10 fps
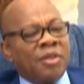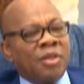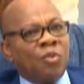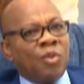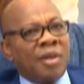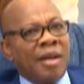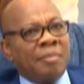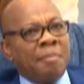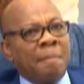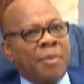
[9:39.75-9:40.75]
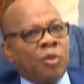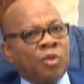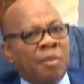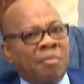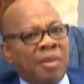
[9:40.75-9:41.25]
you can put
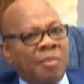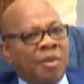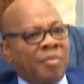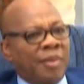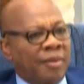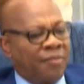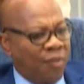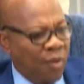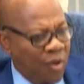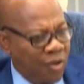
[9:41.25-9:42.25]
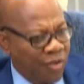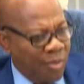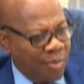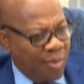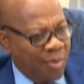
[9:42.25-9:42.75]
some blame on the
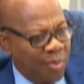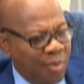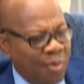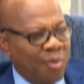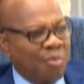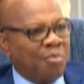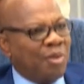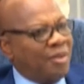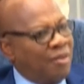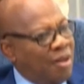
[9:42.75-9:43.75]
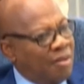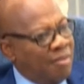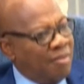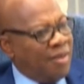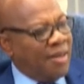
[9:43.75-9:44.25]
followership, but not
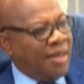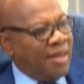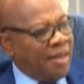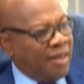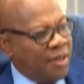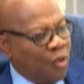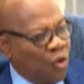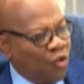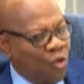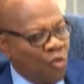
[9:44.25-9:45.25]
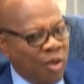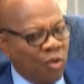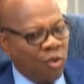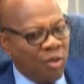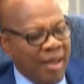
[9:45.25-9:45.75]
in a situation where
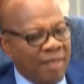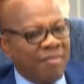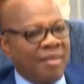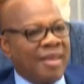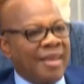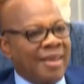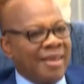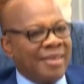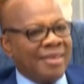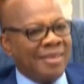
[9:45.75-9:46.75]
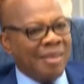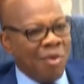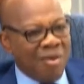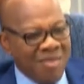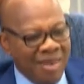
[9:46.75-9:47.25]
you don't have a
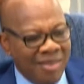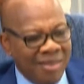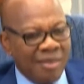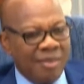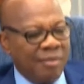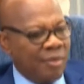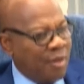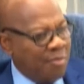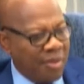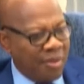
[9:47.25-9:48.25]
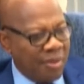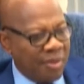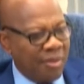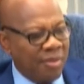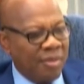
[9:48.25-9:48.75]
democratic
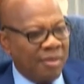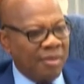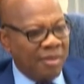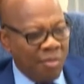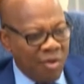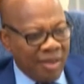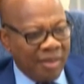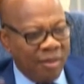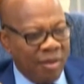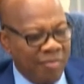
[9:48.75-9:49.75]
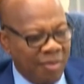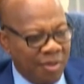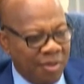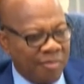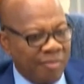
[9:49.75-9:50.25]
space democratic
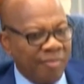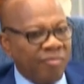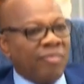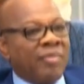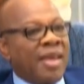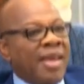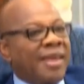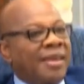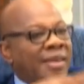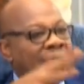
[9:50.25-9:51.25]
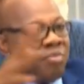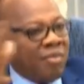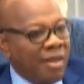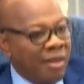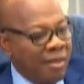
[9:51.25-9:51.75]
government, a
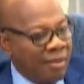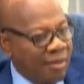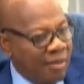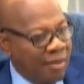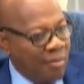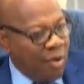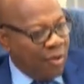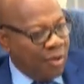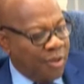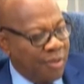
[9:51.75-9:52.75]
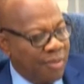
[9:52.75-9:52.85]
liberal democracy.